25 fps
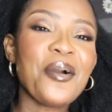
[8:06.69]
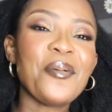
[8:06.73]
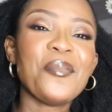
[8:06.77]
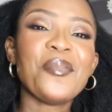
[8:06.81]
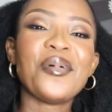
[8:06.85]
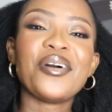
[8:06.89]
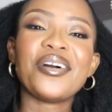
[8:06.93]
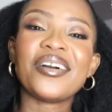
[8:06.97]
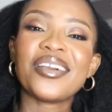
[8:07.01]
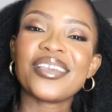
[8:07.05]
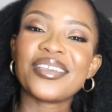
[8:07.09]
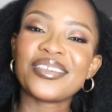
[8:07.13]

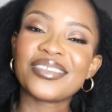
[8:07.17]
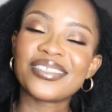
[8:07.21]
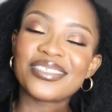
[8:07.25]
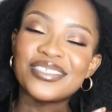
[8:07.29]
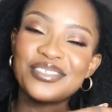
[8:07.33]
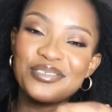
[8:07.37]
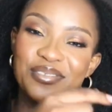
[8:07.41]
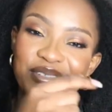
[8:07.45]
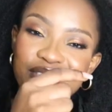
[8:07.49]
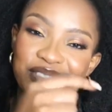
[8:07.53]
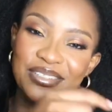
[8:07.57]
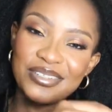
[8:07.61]
Well,
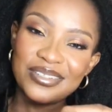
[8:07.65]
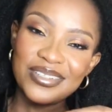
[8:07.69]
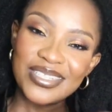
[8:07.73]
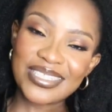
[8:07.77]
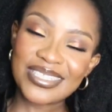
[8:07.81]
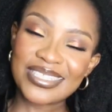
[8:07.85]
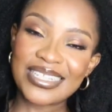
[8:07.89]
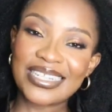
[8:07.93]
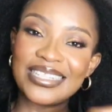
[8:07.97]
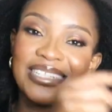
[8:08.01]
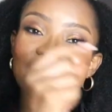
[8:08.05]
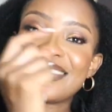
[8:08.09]
she was
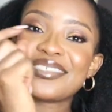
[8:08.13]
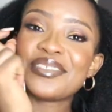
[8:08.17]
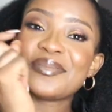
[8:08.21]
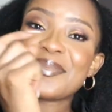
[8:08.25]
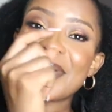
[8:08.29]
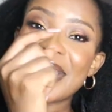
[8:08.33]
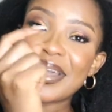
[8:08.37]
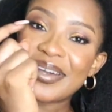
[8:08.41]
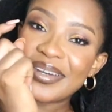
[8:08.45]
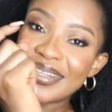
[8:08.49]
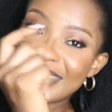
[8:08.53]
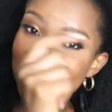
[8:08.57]
always
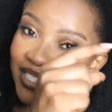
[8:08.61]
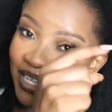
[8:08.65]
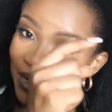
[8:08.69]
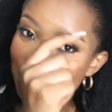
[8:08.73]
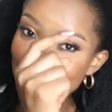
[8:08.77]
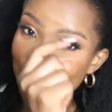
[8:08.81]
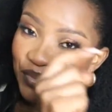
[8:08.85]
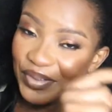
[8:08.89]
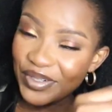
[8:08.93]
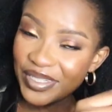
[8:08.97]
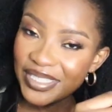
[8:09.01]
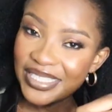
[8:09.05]
challenging my
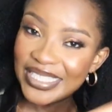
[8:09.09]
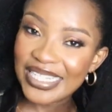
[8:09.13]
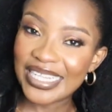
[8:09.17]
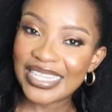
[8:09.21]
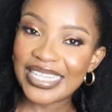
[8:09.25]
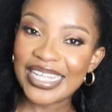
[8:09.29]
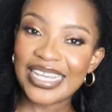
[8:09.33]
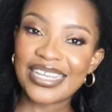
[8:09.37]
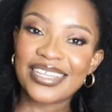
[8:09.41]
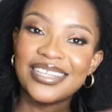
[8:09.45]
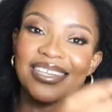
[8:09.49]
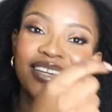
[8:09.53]
older
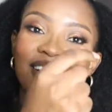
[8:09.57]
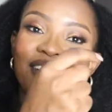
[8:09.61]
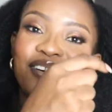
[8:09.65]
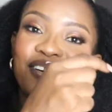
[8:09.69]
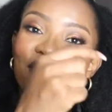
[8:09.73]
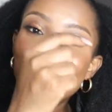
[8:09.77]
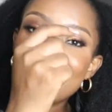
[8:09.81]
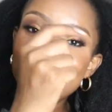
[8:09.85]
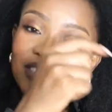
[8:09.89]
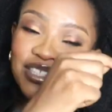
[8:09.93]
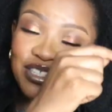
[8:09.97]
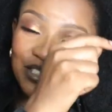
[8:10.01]
brother, like,
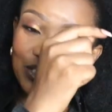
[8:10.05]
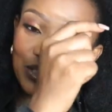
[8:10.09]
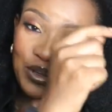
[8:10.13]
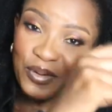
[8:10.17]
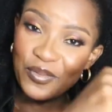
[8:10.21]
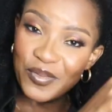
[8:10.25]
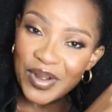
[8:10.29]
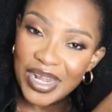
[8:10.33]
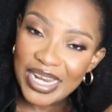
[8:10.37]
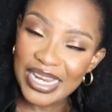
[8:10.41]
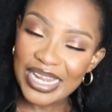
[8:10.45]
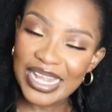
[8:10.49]
Onye
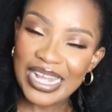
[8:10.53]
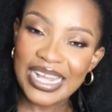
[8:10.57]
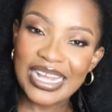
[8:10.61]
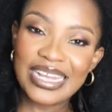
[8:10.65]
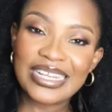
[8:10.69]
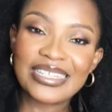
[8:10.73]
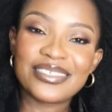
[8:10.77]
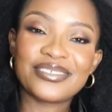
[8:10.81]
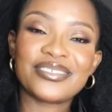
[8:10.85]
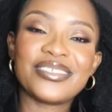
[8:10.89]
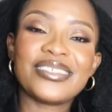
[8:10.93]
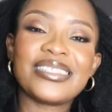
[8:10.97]

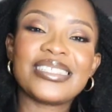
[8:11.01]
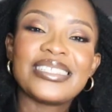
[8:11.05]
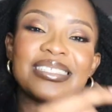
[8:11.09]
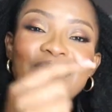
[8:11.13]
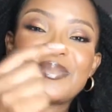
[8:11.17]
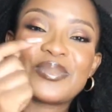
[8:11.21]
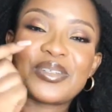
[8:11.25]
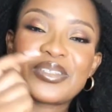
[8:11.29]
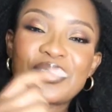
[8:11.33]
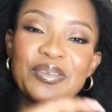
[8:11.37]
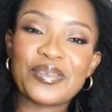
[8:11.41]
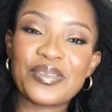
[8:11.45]
Sokwalia.
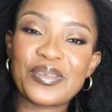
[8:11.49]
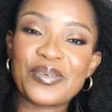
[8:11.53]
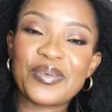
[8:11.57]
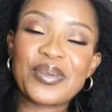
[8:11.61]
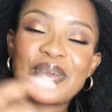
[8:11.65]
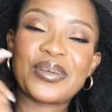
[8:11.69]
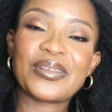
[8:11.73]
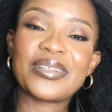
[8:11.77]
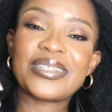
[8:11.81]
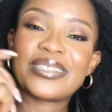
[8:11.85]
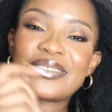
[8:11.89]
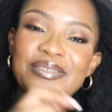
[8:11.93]
Both of them
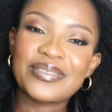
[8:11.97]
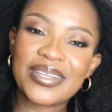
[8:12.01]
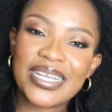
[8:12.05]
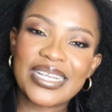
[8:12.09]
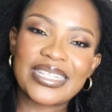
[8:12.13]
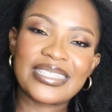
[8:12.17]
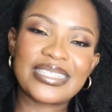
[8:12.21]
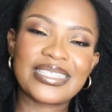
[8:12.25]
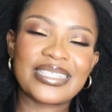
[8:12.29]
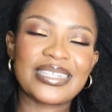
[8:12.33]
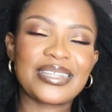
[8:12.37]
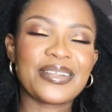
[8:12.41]
were always
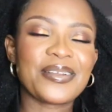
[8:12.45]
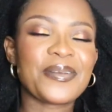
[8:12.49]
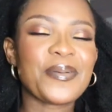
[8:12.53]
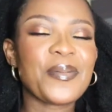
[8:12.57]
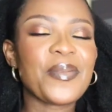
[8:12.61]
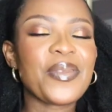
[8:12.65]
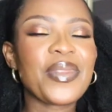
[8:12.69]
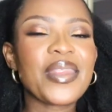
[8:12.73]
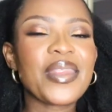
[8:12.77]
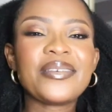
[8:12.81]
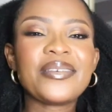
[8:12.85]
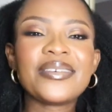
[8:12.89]
fighting.
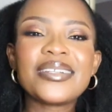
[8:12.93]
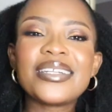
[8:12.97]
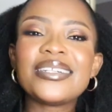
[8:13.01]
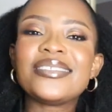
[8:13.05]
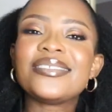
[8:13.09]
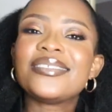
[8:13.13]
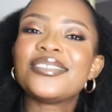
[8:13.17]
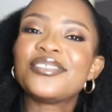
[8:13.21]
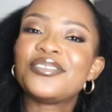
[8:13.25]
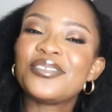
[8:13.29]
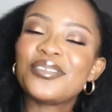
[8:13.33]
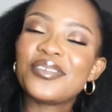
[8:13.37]

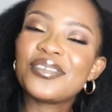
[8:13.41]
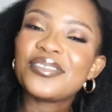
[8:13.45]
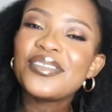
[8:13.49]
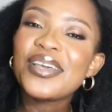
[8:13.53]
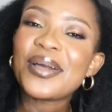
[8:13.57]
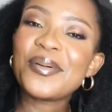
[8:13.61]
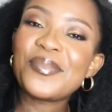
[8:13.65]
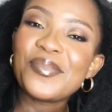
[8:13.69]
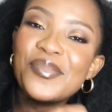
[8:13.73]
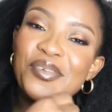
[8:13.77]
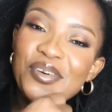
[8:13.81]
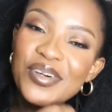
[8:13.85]
Well, do you
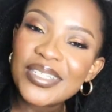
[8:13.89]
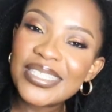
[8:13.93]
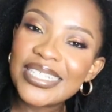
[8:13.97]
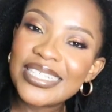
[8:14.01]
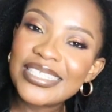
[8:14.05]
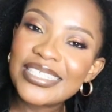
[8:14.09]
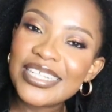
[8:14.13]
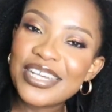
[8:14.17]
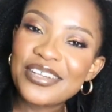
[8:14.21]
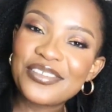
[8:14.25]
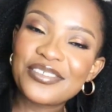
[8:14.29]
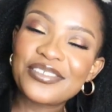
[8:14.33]
know I'm
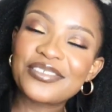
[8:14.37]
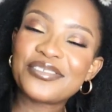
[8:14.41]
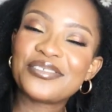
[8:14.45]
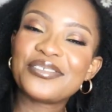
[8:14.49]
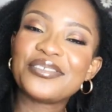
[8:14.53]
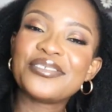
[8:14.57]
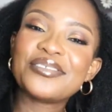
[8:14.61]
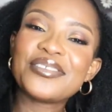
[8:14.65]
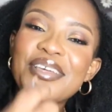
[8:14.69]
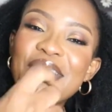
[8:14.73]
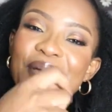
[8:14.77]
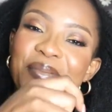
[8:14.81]
older than you?
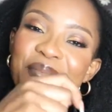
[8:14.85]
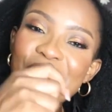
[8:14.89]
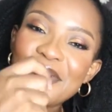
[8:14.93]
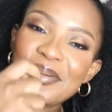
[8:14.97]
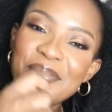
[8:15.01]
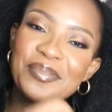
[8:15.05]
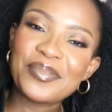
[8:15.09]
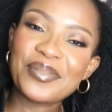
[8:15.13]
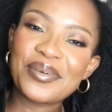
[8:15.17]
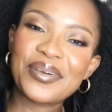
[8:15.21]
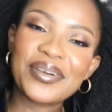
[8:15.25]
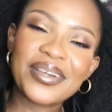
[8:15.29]
Do you know I'm
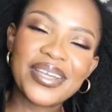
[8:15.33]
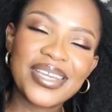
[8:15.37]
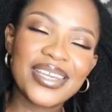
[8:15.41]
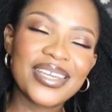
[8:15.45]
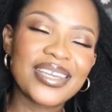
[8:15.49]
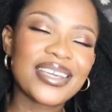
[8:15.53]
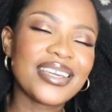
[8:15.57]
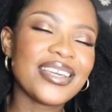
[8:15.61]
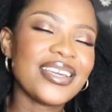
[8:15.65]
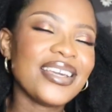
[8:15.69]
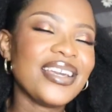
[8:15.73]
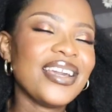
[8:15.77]
a
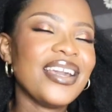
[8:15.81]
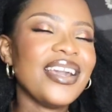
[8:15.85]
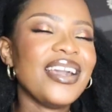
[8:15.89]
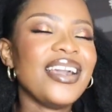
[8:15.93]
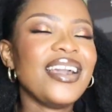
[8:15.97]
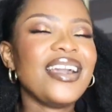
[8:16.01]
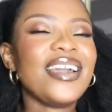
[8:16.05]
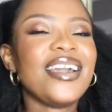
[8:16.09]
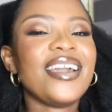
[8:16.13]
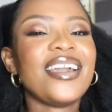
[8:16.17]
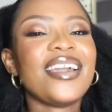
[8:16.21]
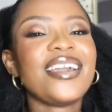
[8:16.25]

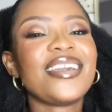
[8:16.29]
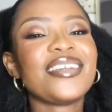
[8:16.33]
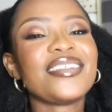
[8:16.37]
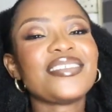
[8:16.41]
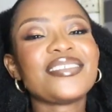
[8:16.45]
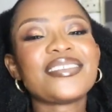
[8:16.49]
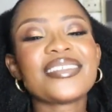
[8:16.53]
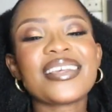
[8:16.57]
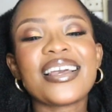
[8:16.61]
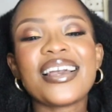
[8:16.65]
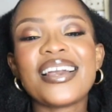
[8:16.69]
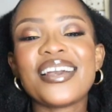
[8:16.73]

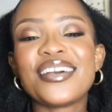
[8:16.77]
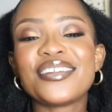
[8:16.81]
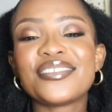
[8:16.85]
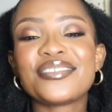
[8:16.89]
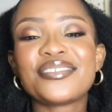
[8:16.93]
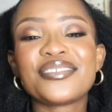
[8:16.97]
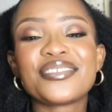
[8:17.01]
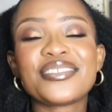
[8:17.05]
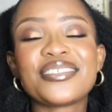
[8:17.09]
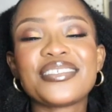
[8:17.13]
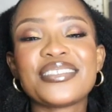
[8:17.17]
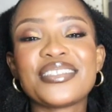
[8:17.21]
boy?
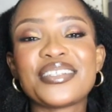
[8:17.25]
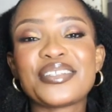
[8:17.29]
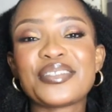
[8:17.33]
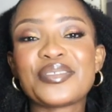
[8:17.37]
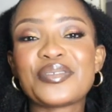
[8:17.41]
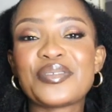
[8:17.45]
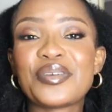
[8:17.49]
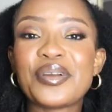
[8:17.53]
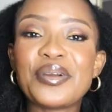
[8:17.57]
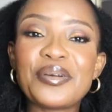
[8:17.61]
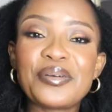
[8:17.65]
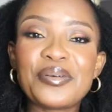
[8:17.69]
So she's a
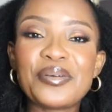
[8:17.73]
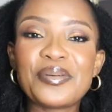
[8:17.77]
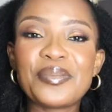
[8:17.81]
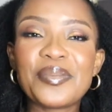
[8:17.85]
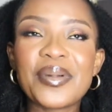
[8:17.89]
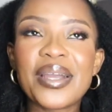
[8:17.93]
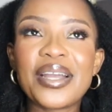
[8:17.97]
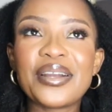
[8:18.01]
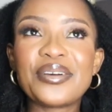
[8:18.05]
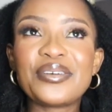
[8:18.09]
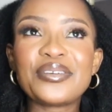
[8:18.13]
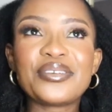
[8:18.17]
strong
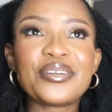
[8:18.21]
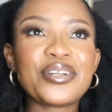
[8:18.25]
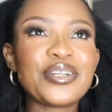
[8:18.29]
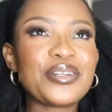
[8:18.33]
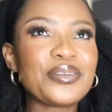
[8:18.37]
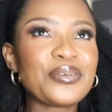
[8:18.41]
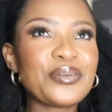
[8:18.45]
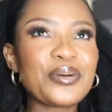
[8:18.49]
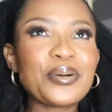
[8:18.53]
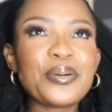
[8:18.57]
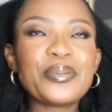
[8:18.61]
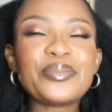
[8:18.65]
woman.
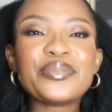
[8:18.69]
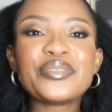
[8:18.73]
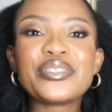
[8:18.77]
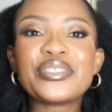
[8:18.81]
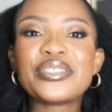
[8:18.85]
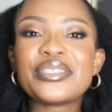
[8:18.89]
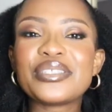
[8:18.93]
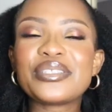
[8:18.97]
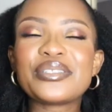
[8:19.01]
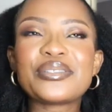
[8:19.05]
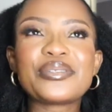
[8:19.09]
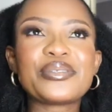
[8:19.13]
Growing up,
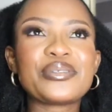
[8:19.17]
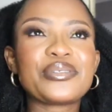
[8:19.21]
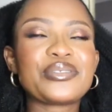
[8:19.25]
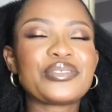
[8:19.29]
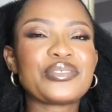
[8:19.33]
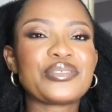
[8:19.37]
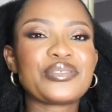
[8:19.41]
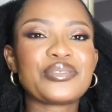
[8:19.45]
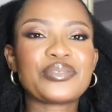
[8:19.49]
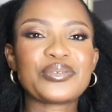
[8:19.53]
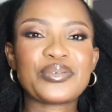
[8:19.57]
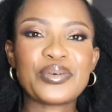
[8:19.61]
she's so
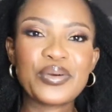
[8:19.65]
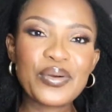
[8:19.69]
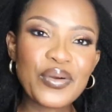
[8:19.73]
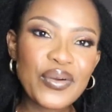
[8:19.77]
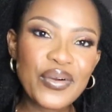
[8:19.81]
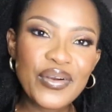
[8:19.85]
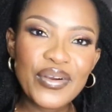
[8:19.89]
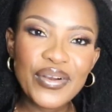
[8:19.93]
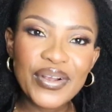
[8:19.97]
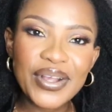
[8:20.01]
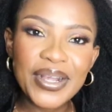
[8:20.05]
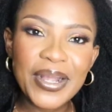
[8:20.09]

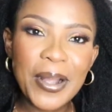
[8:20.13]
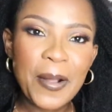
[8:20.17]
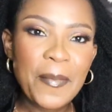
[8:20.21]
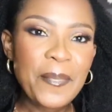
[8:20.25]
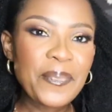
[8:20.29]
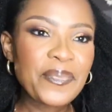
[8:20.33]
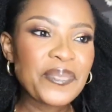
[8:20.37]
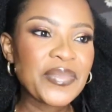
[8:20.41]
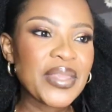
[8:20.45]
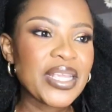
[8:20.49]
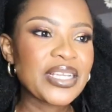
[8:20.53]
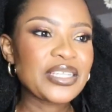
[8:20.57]
strong.
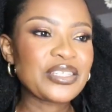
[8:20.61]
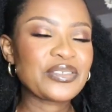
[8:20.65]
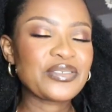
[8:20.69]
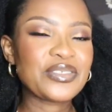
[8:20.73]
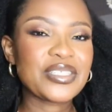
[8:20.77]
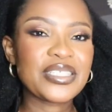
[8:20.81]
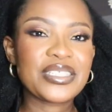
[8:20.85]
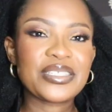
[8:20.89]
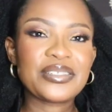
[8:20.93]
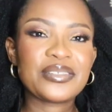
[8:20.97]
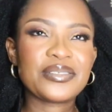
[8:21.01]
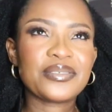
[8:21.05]
She
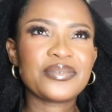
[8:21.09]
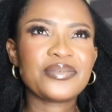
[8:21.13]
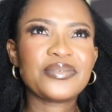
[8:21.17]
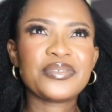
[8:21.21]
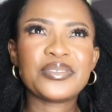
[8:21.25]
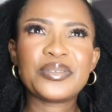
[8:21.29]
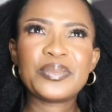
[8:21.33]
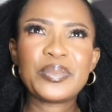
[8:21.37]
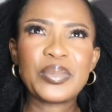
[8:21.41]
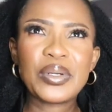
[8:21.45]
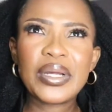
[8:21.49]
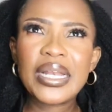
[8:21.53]
was a
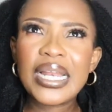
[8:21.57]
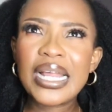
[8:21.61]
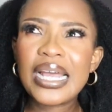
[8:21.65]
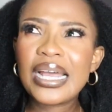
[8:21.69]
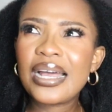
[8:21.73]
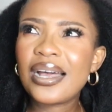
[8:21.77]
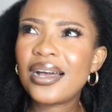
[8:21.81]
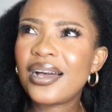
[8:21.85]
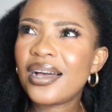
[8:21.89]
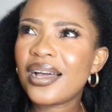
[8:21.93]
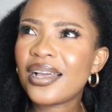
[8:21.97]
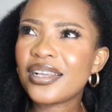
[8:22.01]

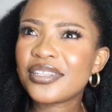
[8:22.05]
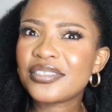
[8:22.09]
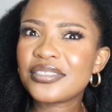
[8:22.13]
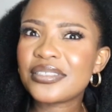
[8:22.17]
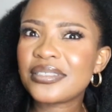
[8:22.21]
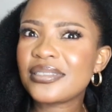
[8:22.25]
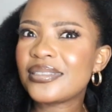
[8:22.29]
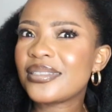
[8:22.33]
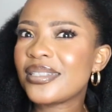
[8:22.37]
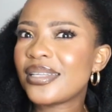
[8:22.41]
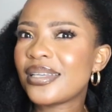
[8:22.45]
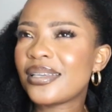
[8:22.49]
footballer.
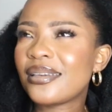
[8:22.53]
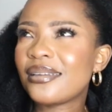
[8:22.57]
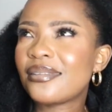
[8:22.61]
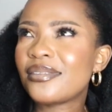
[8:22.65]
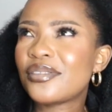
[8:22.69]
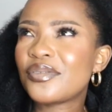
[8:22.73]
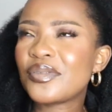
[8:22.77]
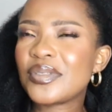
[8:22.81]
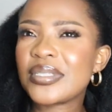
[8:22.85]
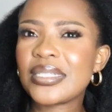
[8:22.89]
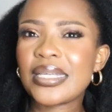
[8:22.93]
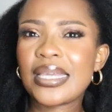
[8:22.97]
She
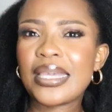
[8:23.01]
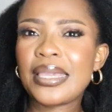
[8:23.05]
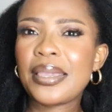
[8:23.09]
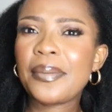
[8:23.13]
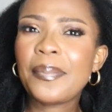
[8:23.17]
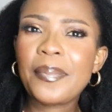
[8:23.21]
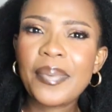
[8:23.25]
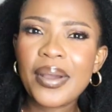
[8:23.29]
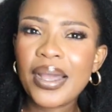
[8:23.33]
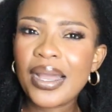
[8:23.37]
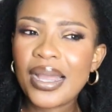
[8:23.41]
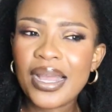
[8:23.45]
was a
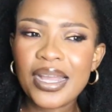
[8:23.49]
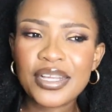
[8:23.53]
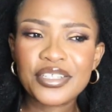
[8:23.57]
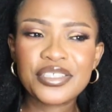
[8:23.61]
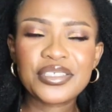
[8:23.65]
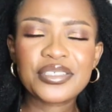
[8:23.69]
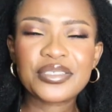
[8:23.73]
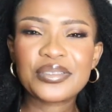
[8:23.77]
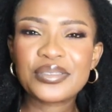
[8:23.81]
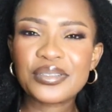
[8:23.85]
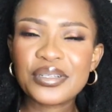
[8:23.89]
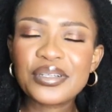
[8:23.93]
keeper.
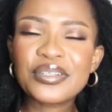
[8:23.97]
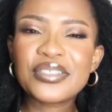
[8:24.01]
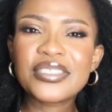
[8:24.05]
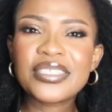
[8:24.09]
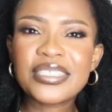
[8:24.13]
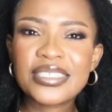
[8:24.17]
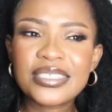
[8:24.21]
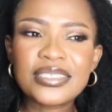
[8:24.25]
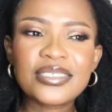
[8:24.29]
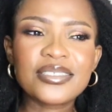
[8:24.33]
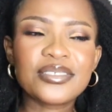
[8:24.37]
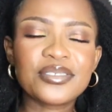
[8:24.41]
She
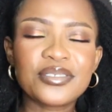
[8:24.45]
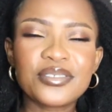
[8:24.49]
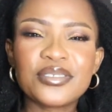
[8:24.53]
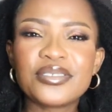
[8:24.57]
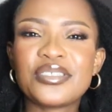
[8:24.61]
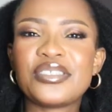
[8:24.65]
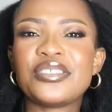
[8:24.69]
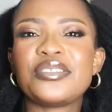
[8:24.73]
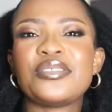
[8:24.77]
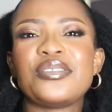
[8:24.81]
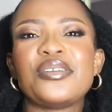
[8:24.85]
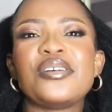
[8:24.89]
does, you
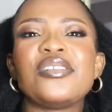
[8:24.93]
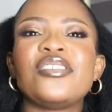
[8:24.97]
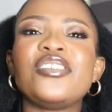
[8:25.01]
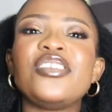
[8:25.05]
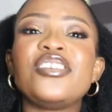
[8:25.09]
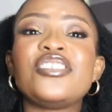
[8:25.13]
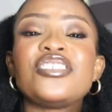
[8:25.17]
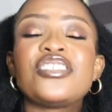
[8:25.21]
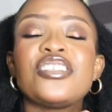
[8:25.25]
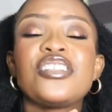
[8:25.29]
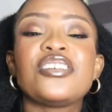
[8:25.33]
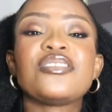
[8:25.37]
know, she
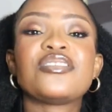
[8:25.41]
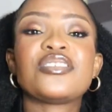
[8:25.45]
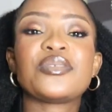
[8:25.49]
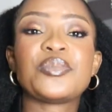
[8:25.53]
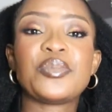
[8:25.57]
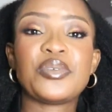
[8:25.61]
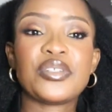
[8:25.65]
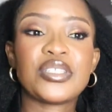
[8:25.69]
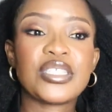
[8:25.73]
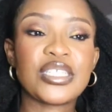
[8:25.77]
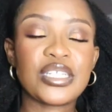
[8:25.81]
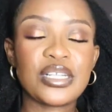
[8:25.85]
loves
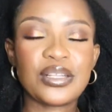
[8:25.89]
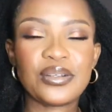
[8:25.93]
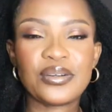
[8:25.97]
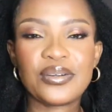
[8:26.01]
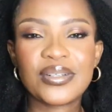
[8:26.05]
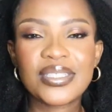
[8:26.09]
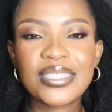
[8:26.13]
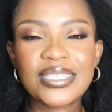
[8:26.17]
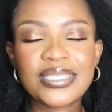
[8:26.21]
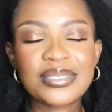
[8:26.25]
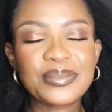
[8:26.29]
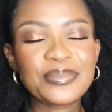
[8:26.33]
sports a
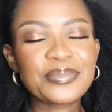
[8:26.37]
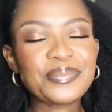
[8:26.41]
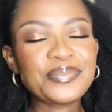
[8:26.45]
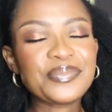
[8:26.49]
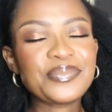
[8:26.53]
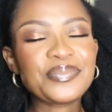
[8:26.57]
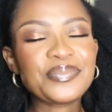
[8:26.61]
lot.